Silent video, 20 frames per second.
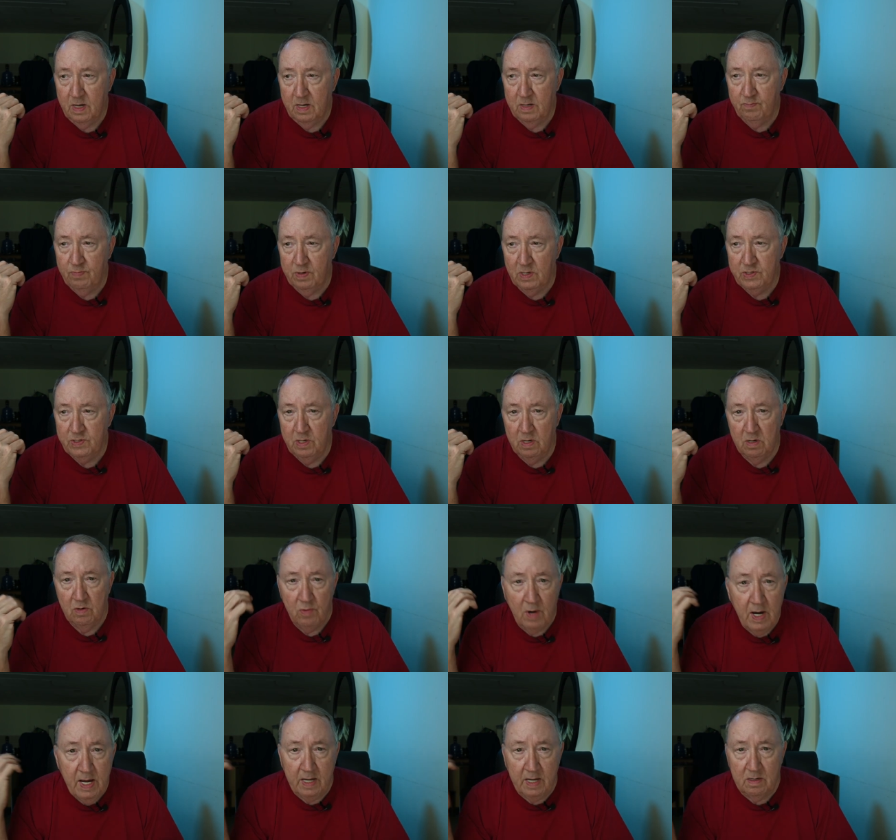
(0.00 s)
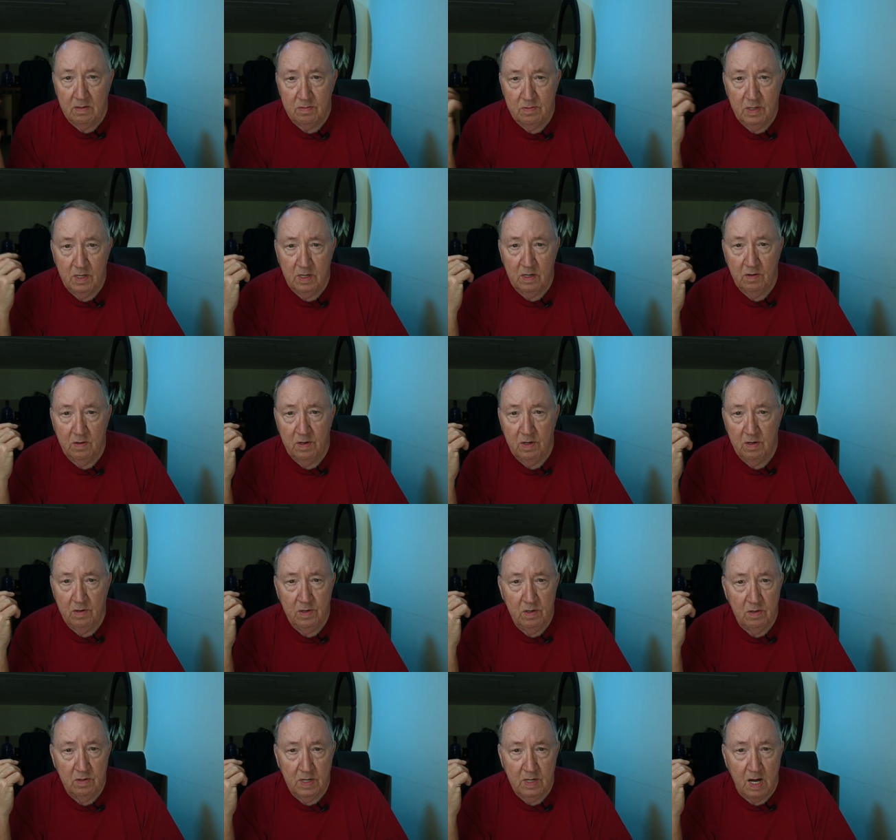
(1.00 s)
and plus you're awake, you know, you,
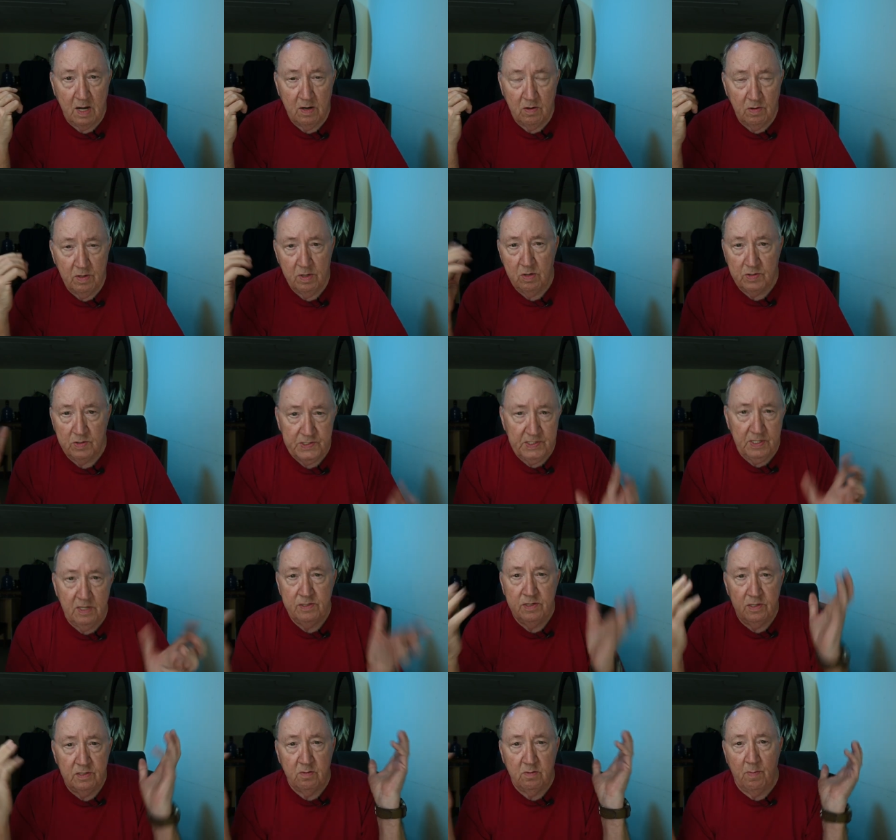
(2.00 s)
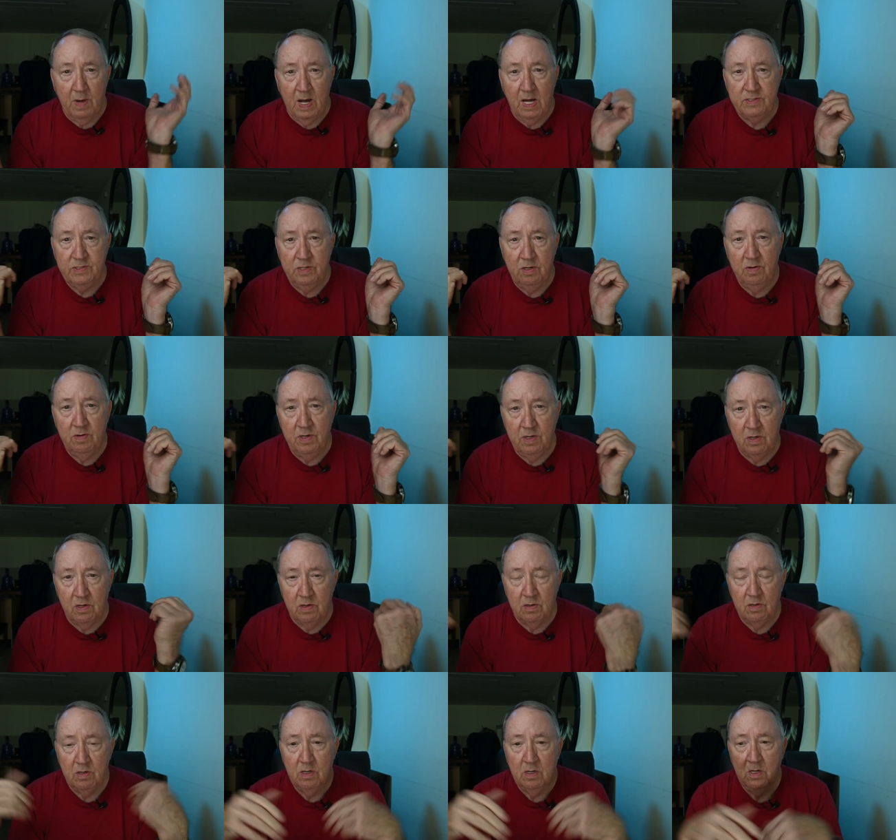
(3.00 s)
you got all your senses about you and
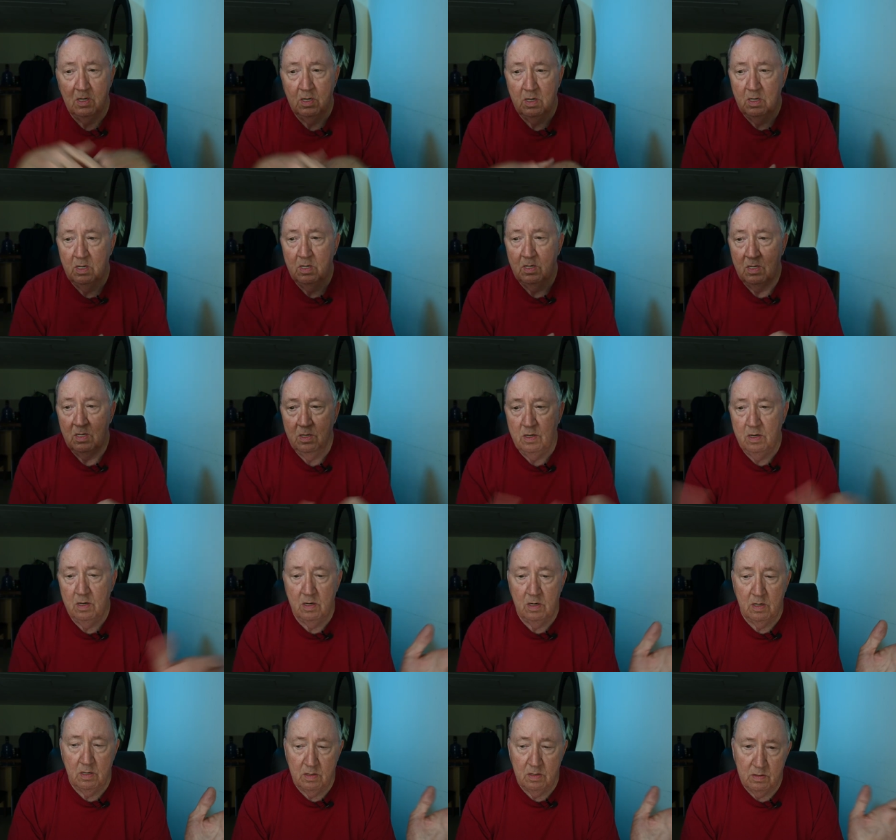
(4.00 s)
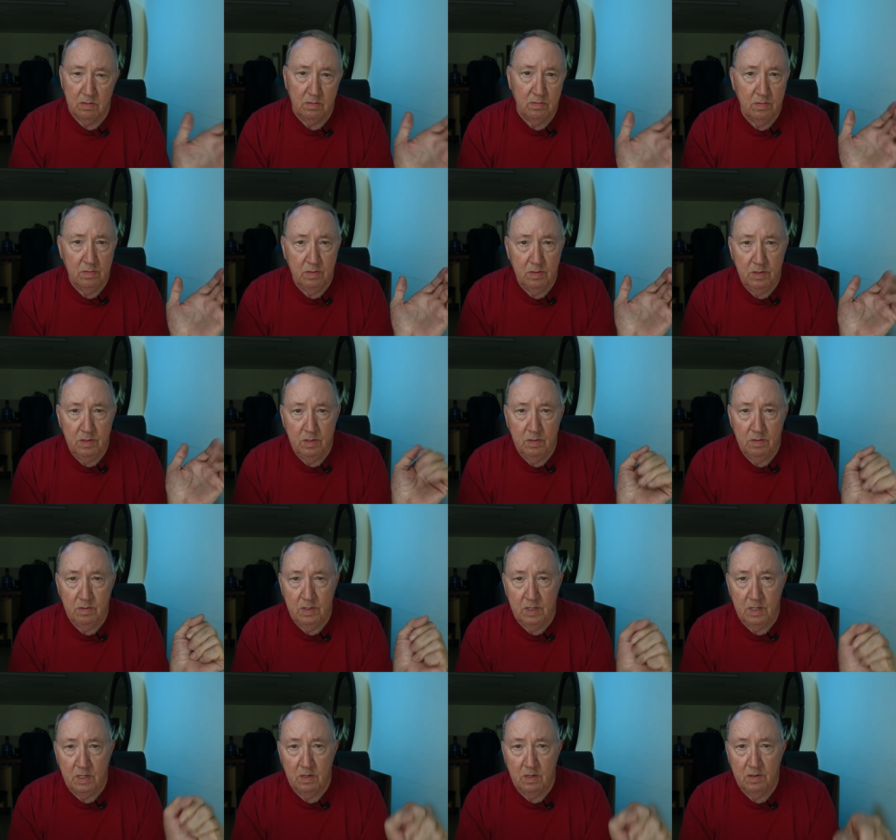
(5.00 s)
you're, you're,
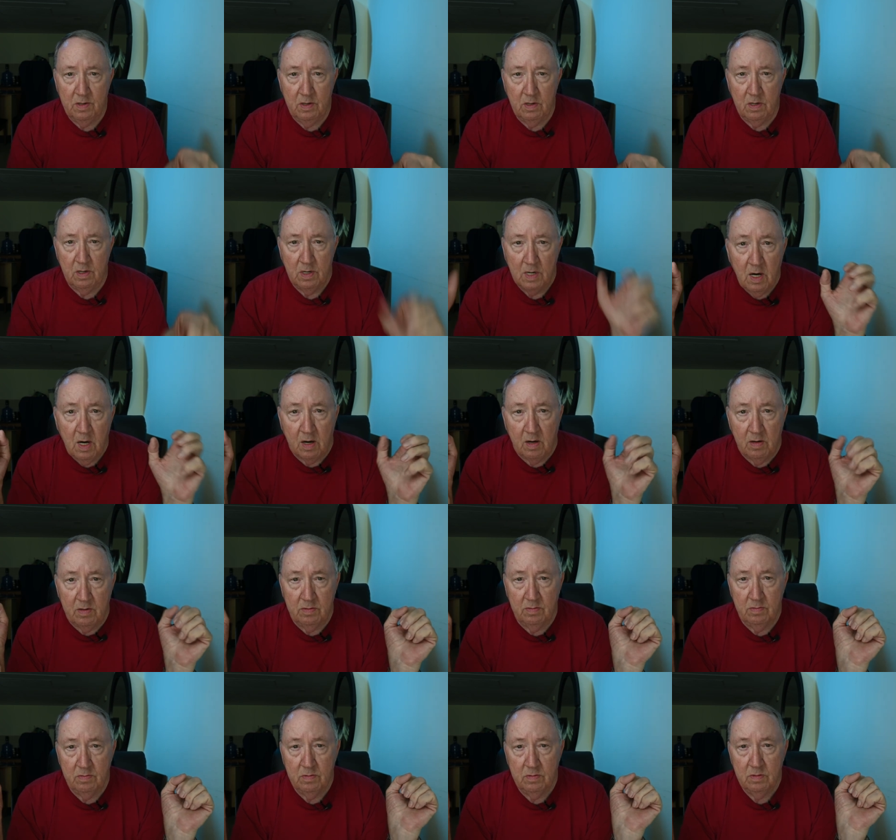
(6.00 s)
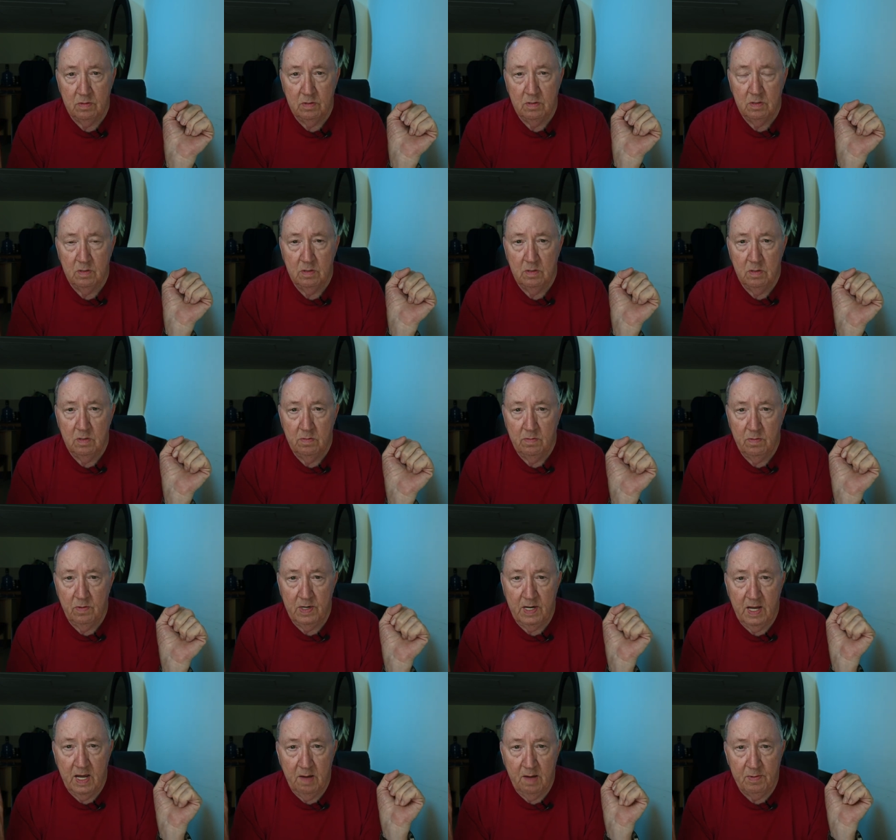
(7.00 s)
you know, you're alert.
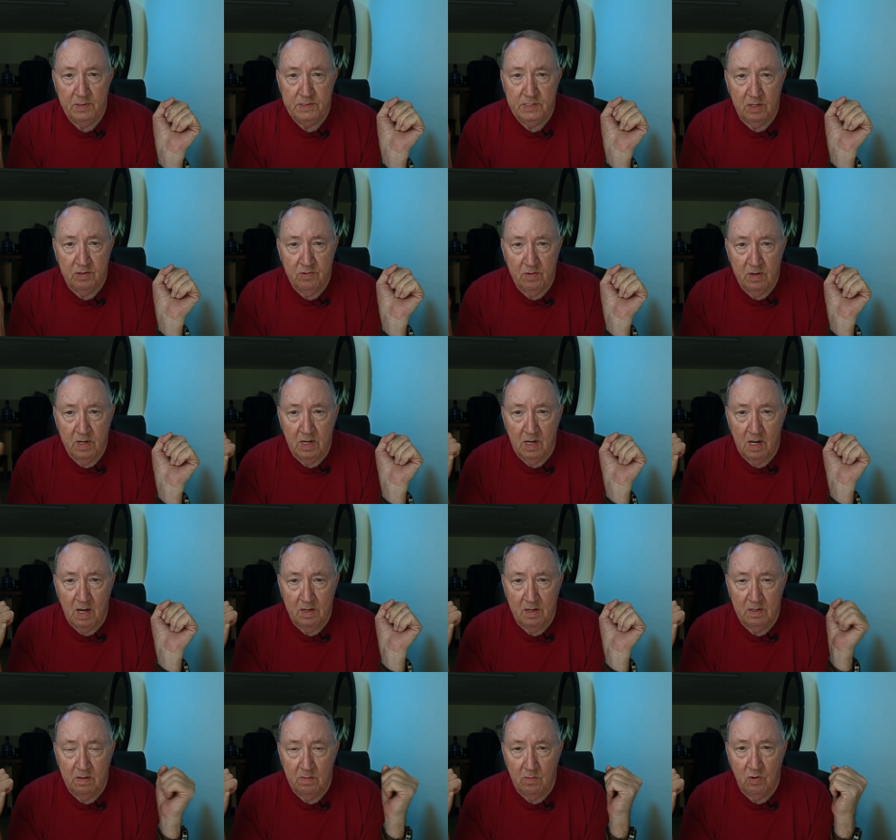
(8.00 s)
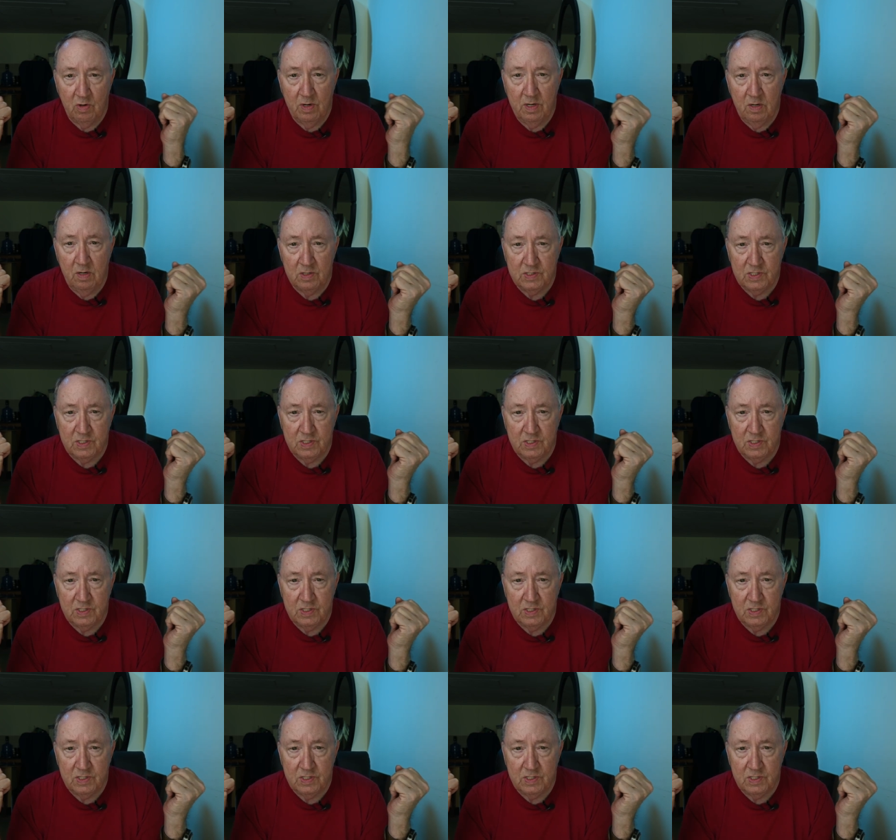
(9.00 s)
When it happens at three o'clock in the morning, you're